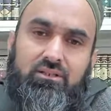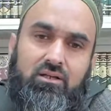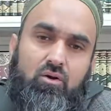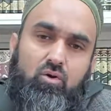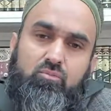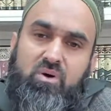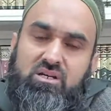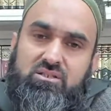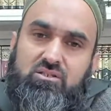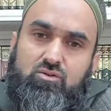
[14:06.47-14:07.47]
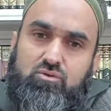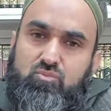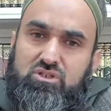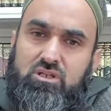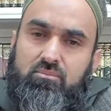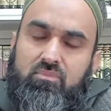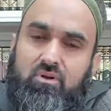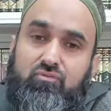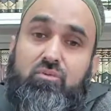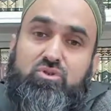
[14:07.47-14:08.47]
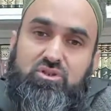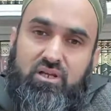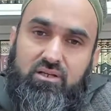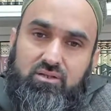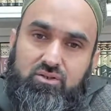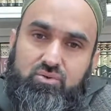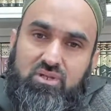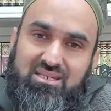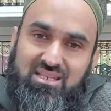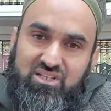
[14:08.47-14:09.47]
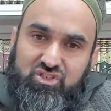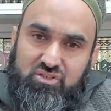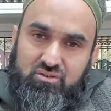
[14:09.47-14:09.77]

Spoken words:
good person, good Muslim from today. Do the intention.